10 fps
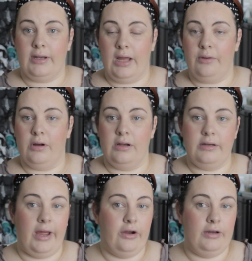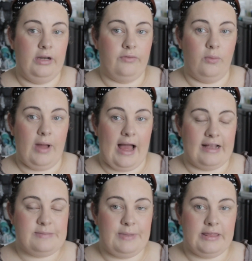right now are in dire need of a
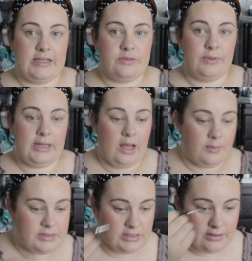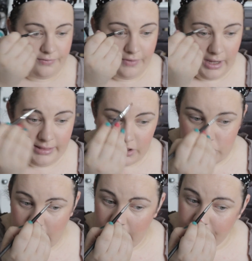wax, but this really helps to define the
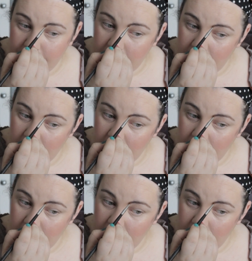shape.